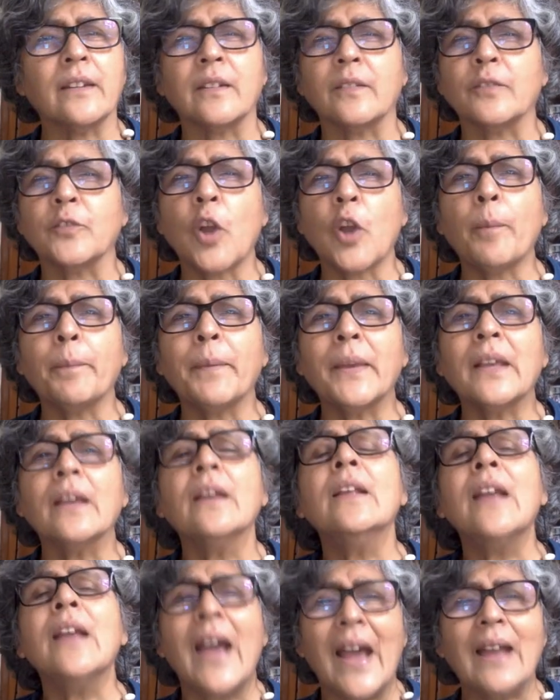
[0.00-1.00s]
topic.
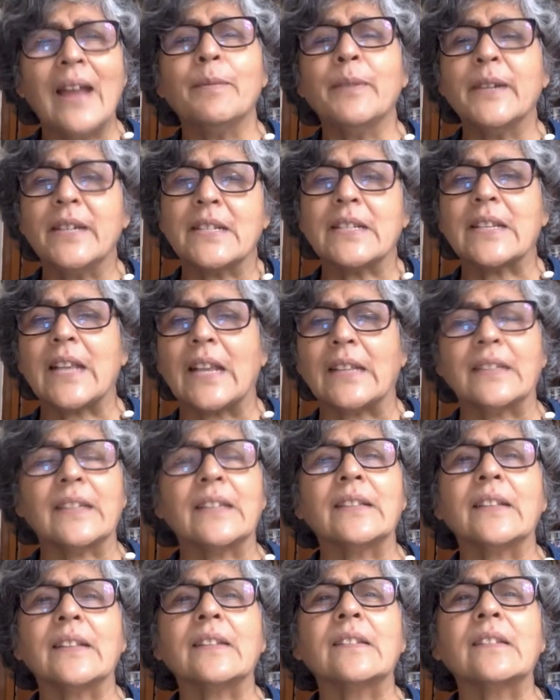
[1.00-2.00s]
I'll be
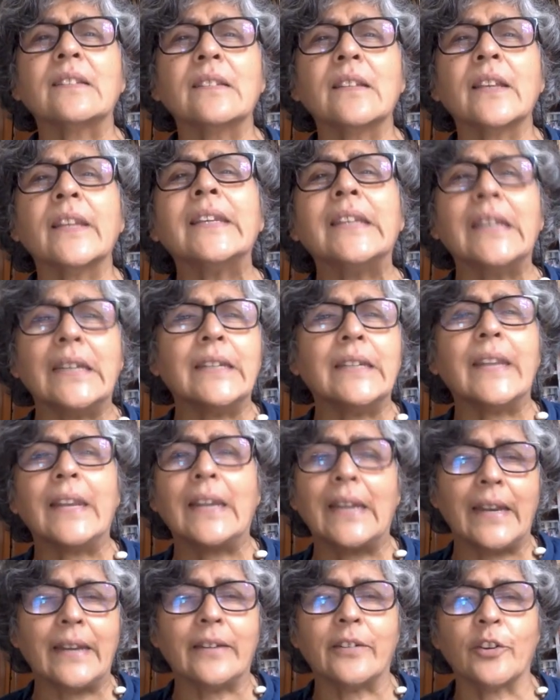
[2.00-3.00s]
discussing this in detail
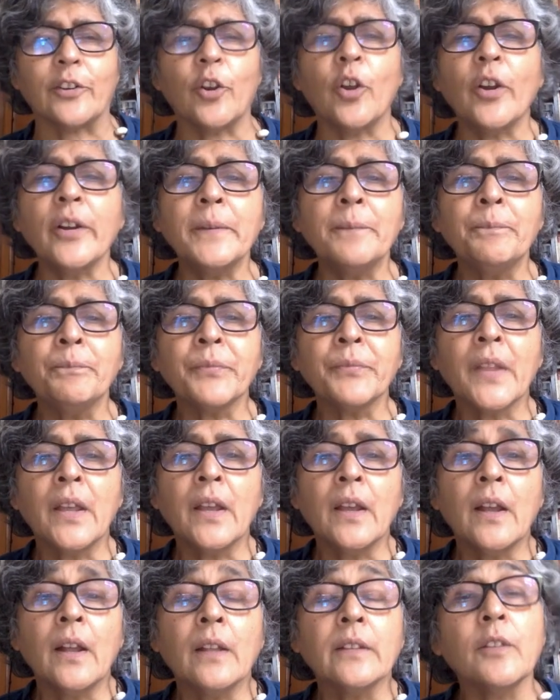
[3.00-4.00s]
later on.
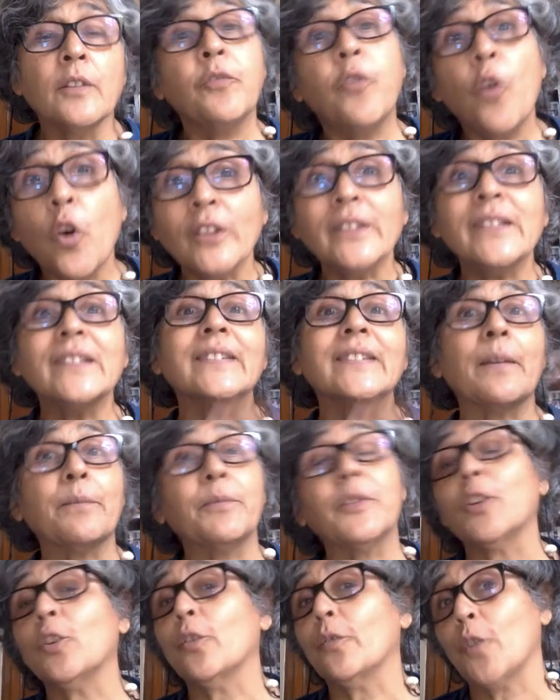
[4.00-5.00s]
The fourth is
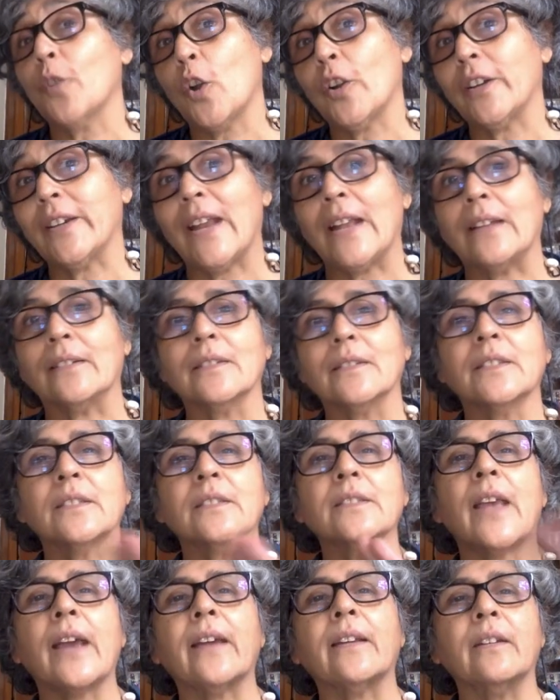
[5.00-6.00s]
something you've not done:
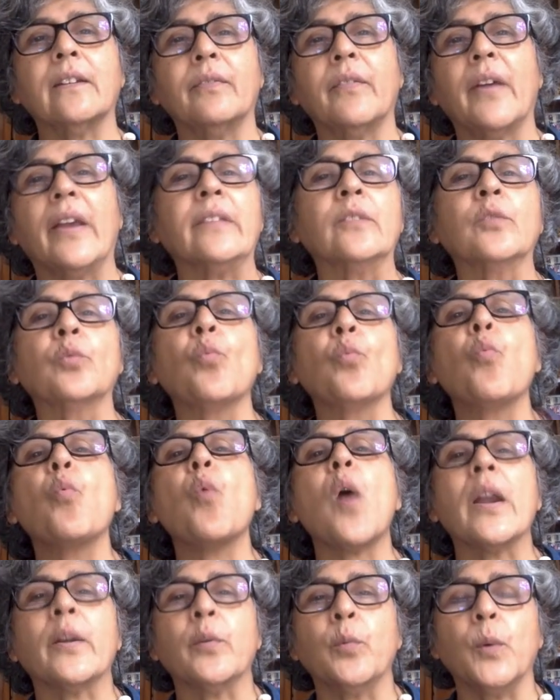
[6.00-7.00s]
sacrifice.
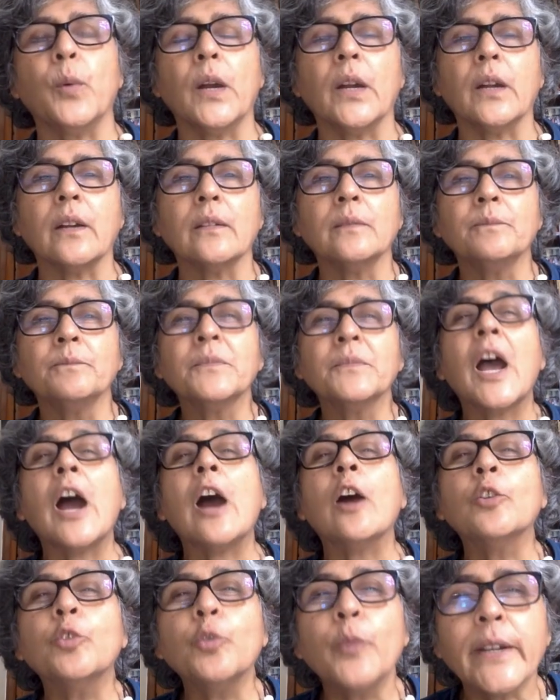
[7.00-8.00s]
One word.
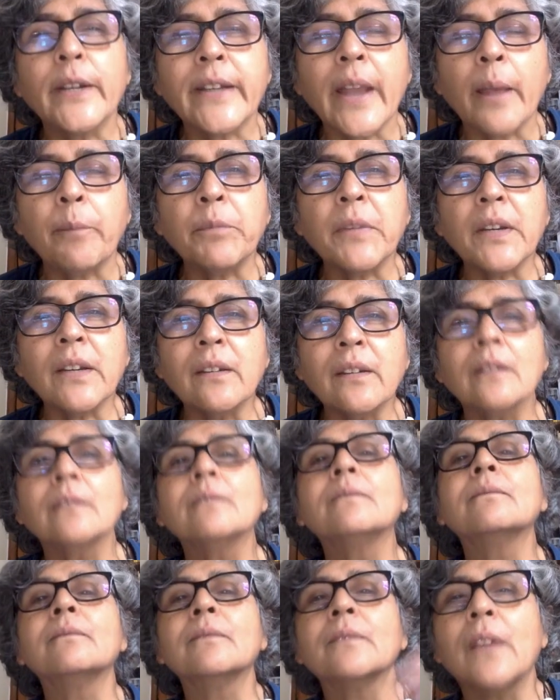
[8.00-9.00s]
How to attempt it?
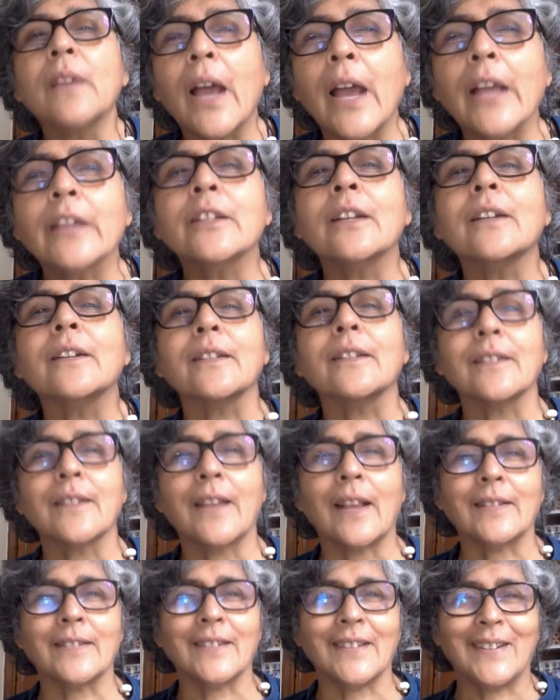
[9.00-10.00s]
I shall
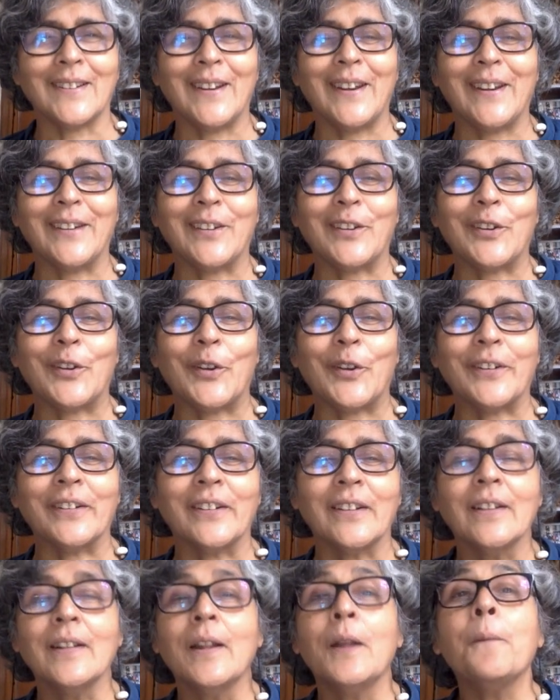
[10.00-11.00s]
discuss it later on.
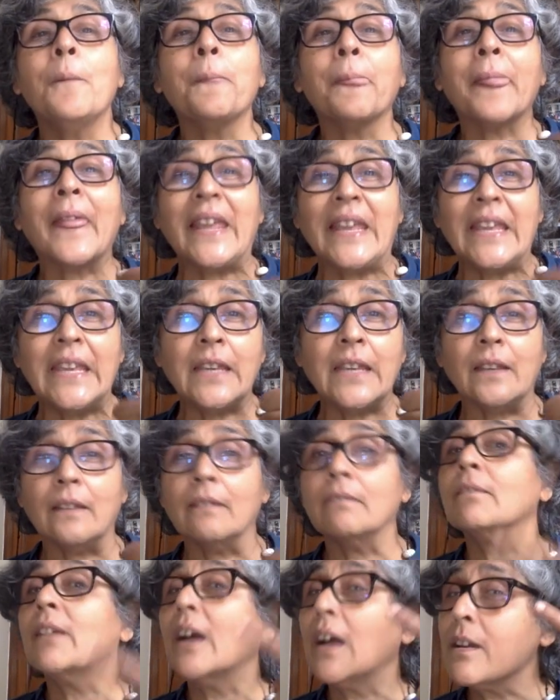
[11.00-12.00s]
E,
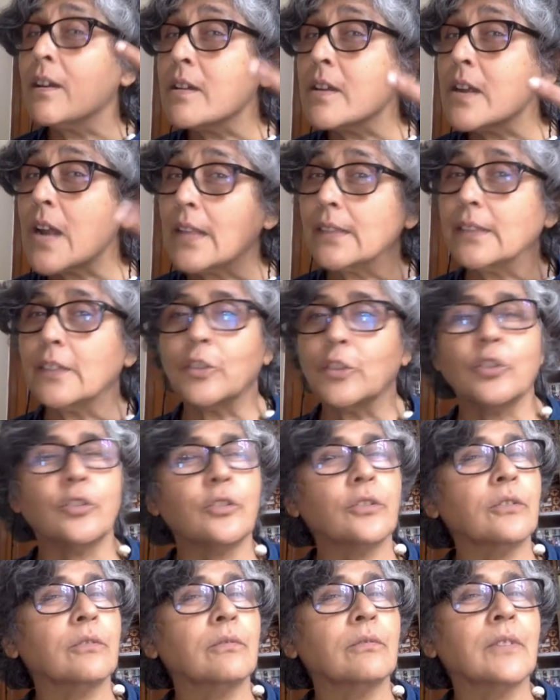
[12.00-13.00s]
another
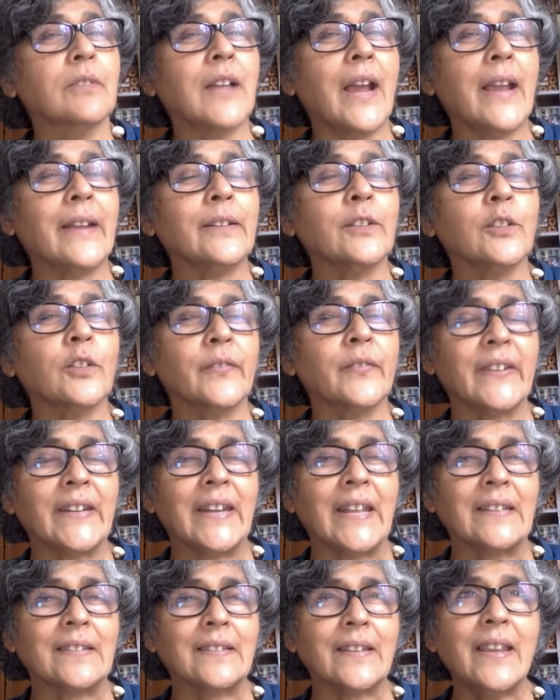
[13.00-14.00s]
kind of an
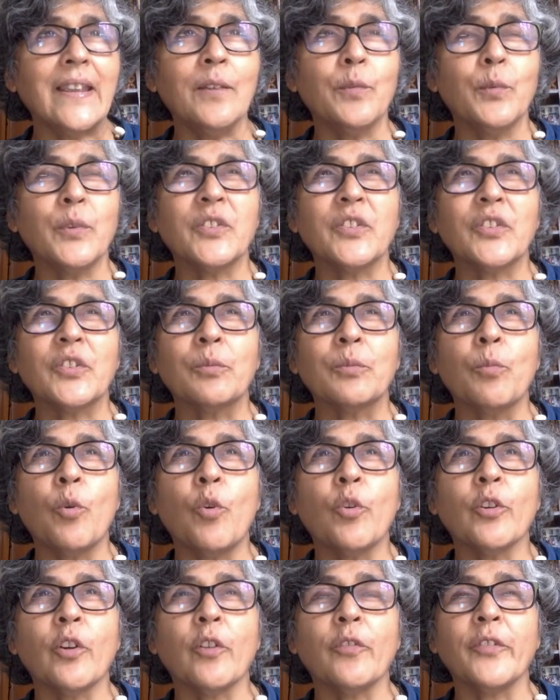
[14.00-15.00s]
essay, which is
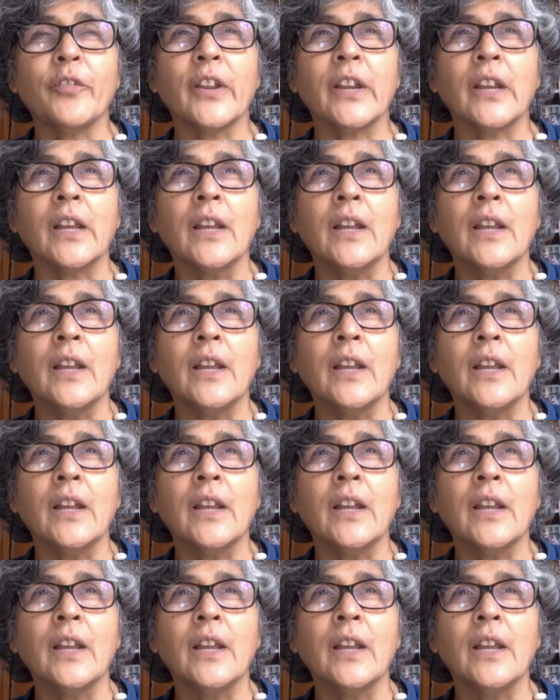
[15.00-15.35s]
more of a